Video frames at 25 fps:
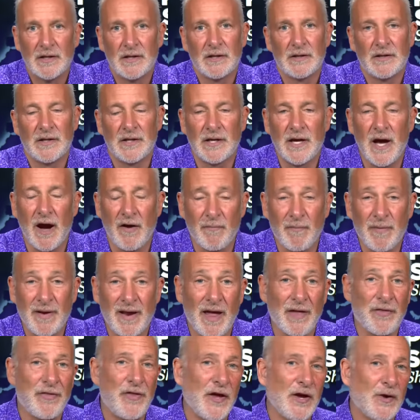the government.
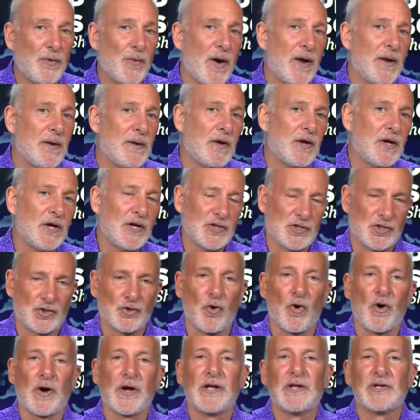I think when
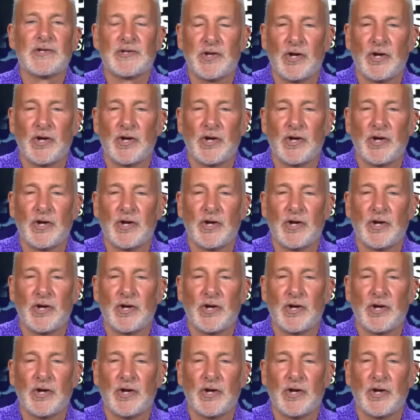historians